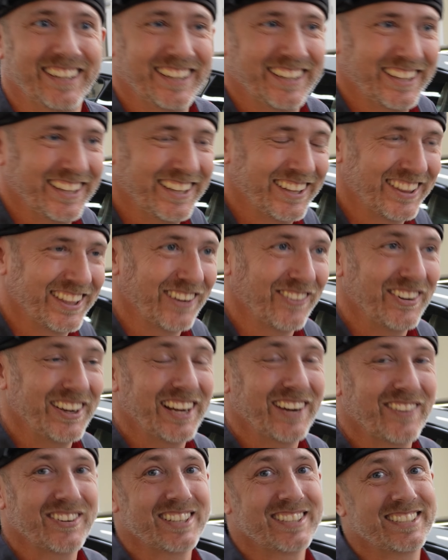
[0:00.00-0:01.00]
that we
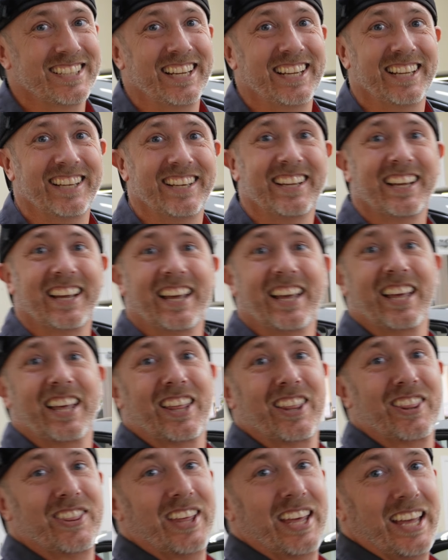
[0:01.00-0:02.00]
ever did,
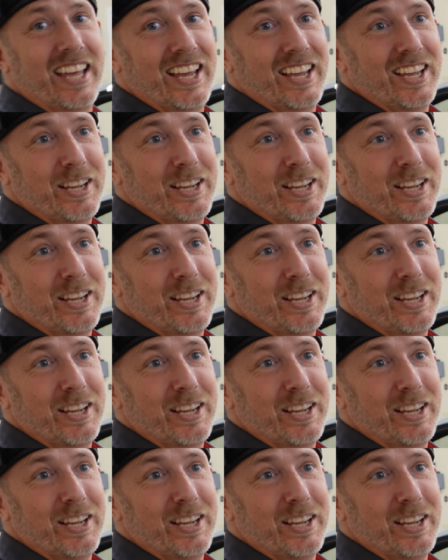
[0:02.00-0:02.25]
that